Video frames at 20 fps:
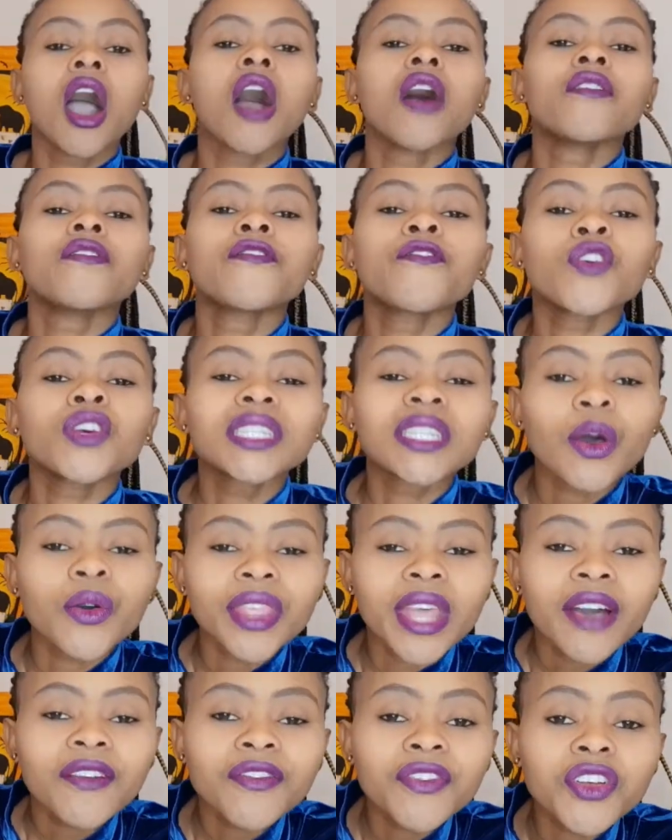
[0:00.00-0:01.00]
For South
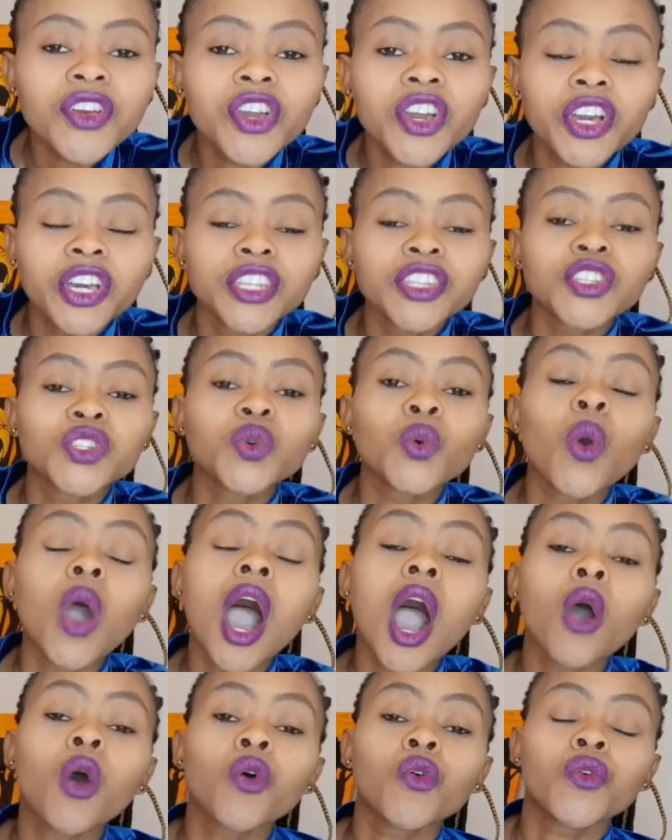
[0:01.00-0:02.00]
Africans who are
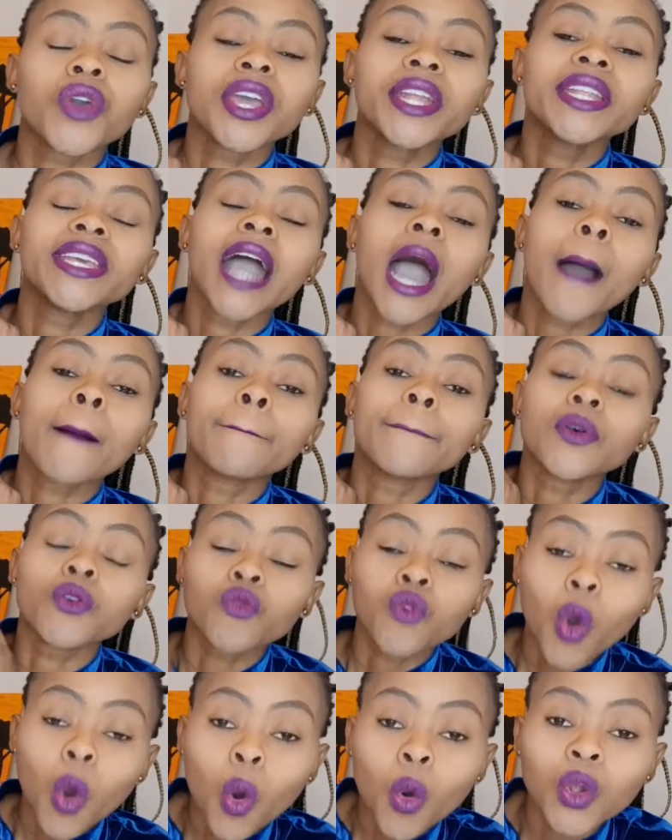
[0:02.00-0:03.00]
already
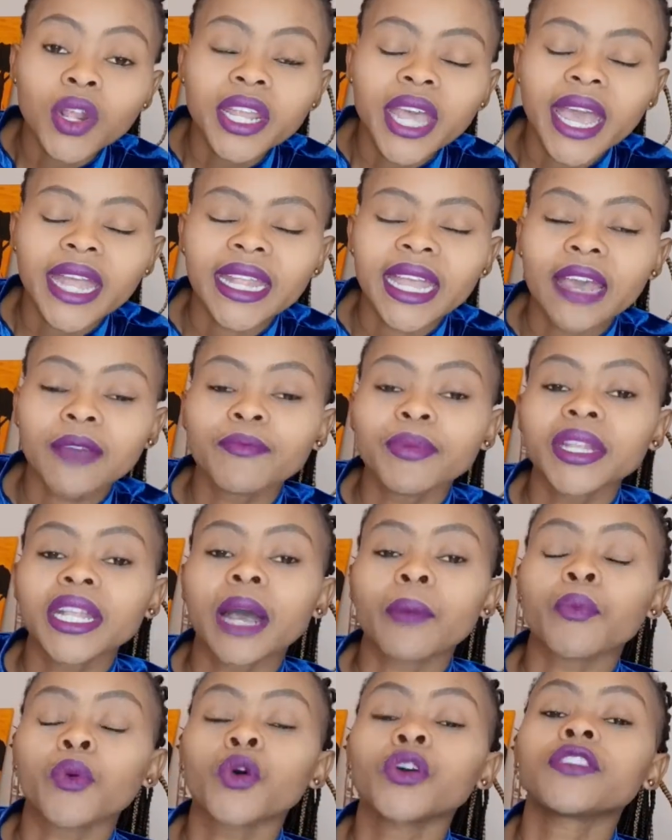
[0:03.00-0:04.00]
abroad and have been
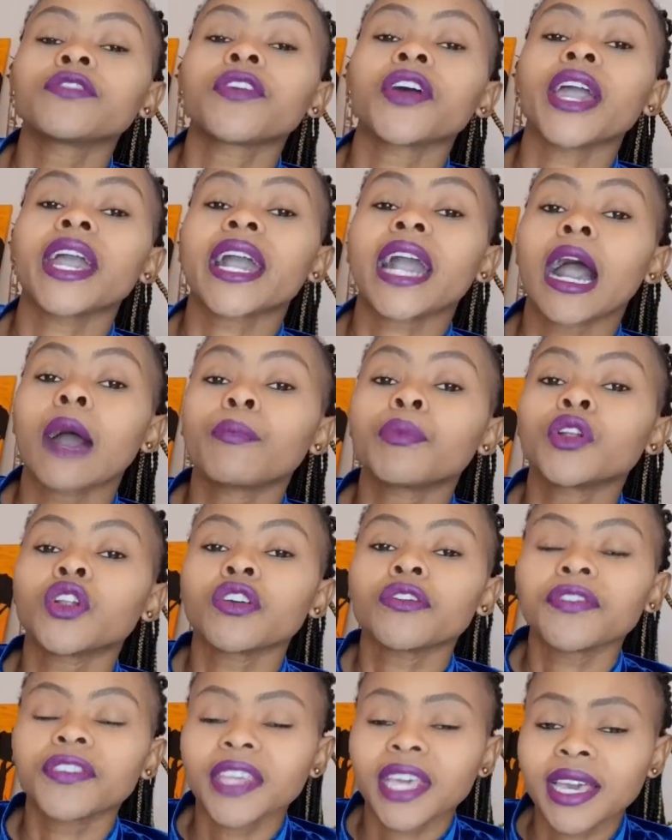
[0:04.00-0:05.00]
abroad for a couple
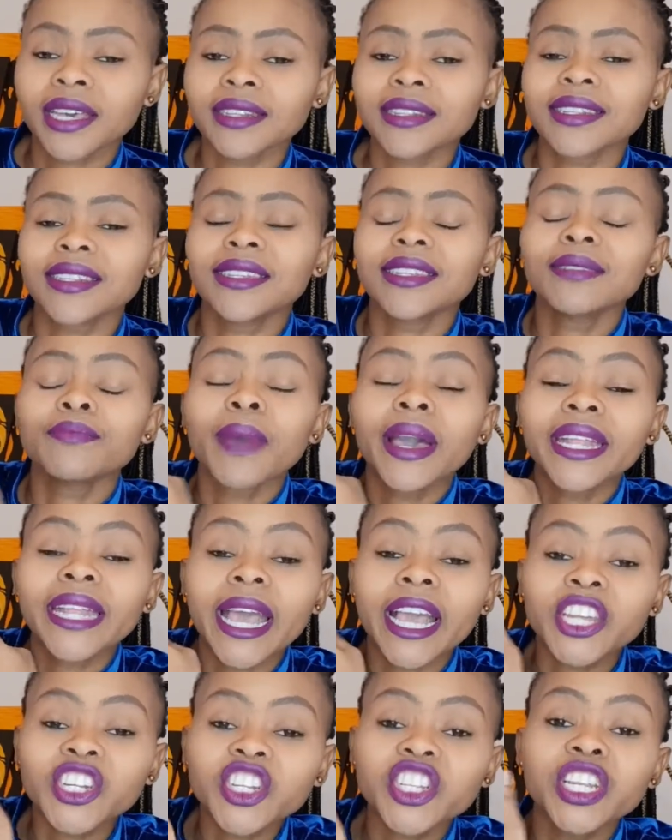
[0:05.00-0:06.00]
of years, this might
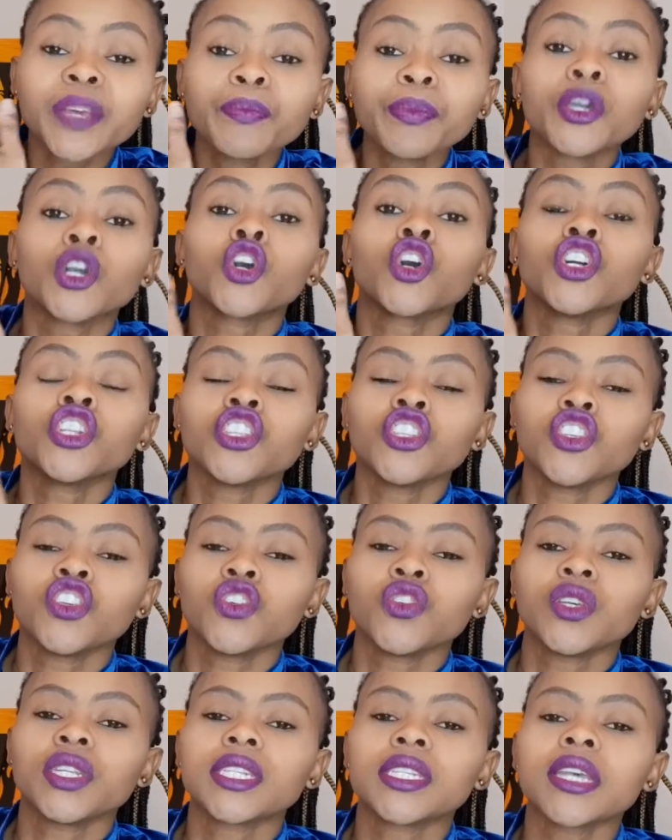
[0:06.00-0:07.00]
actually be good
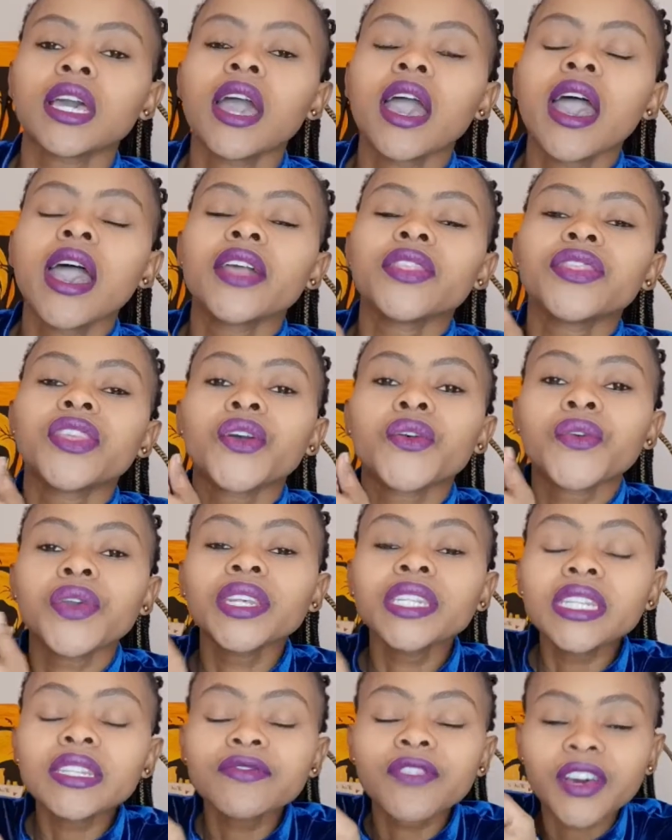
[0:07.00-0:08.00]
news. The
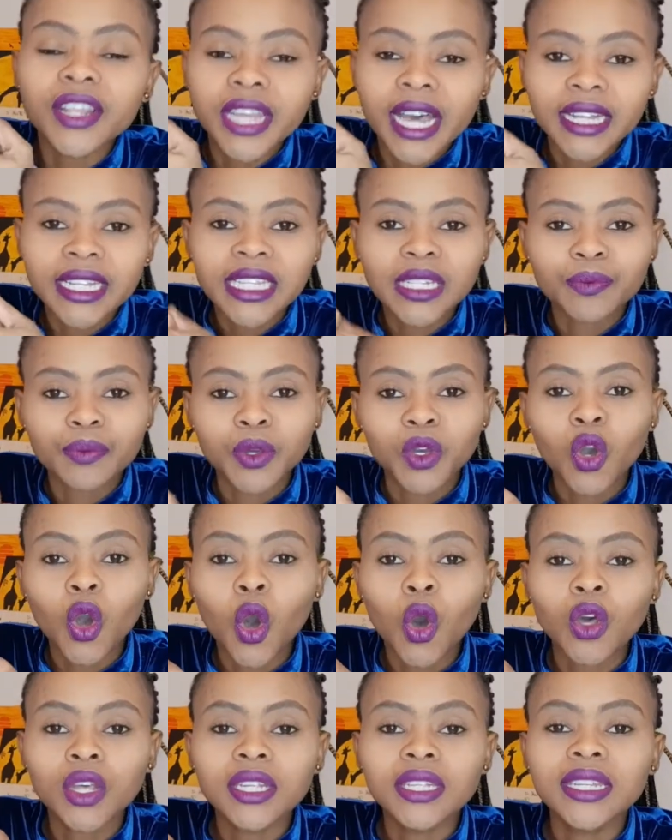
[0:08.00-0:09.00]
reason for that is
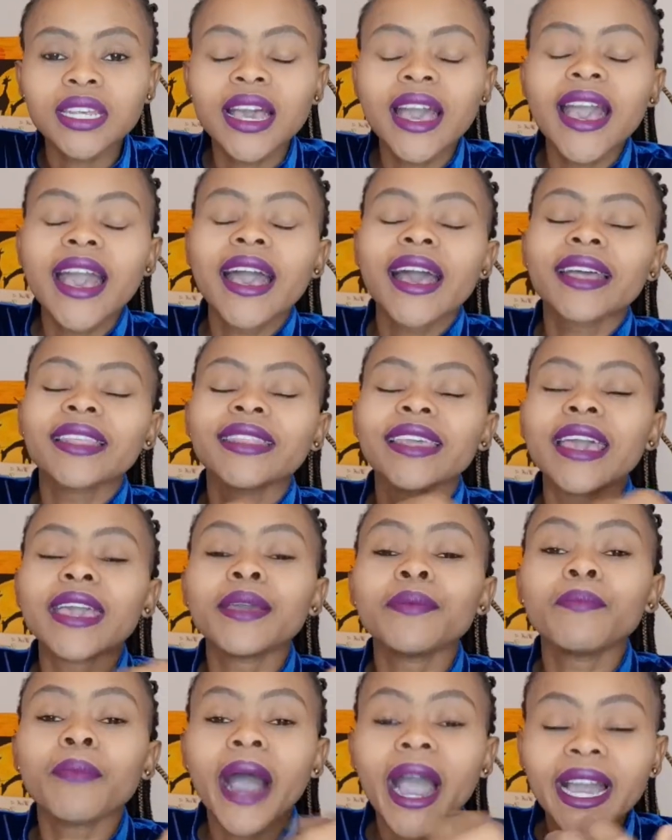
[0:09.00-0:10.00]
because they
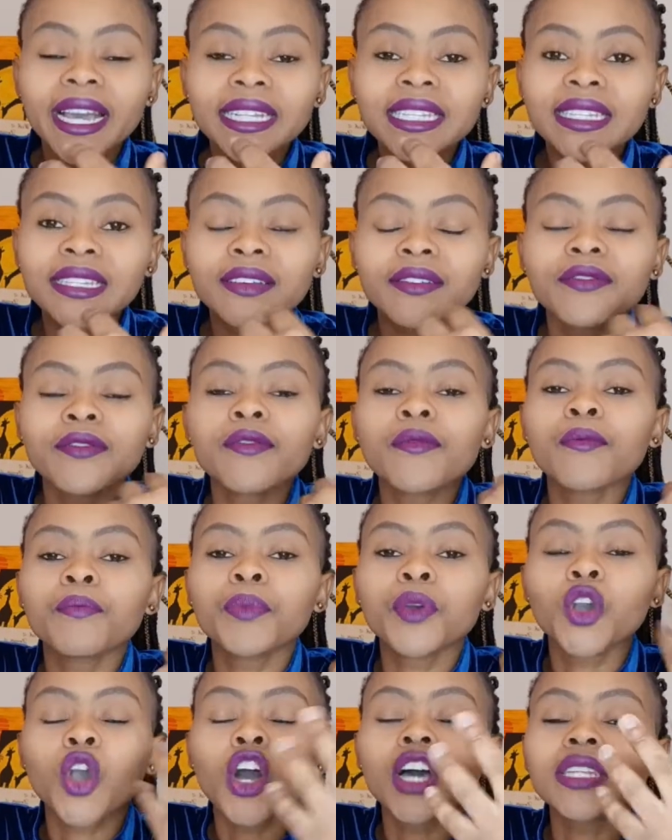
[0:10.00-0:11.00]
might,
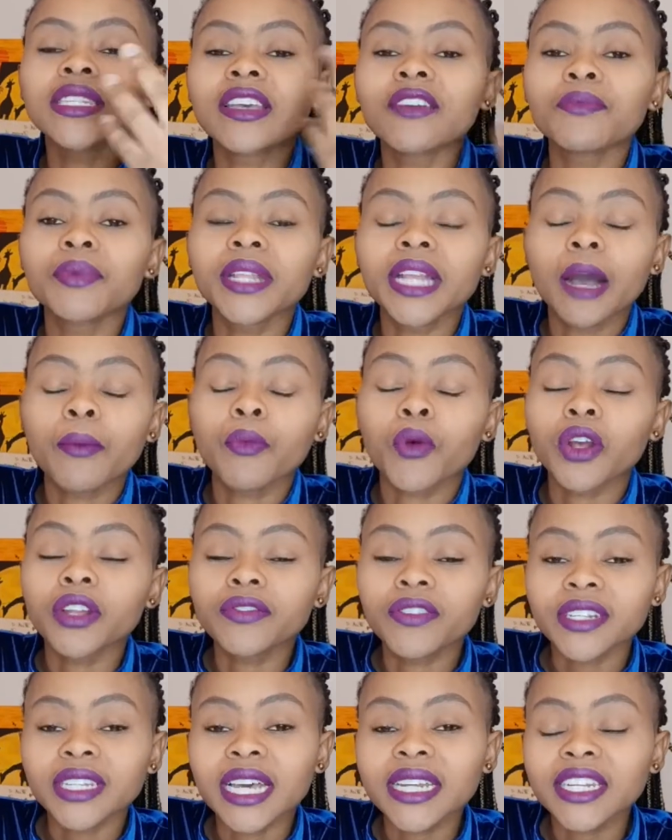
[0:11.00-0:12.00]
because they've been abroad
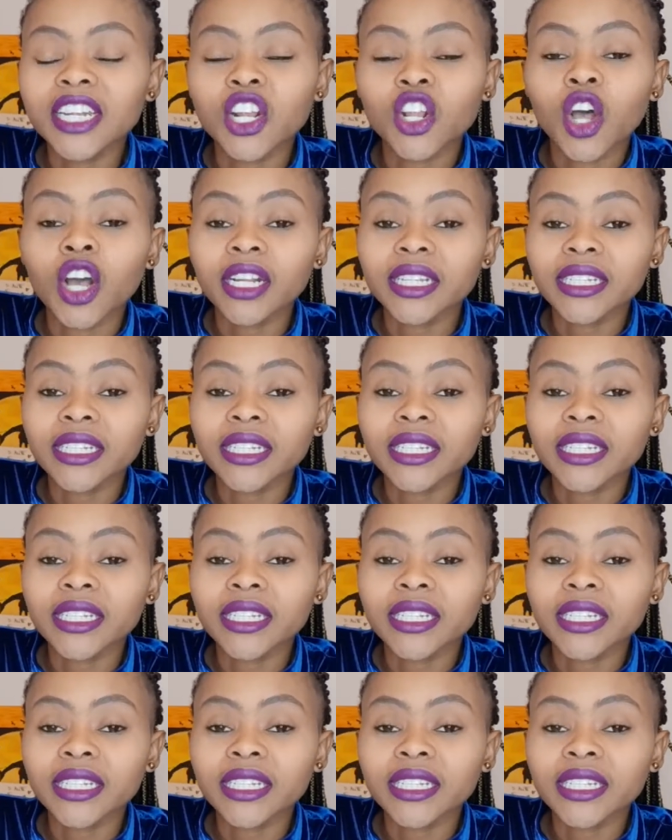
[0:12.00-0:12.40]
for such a long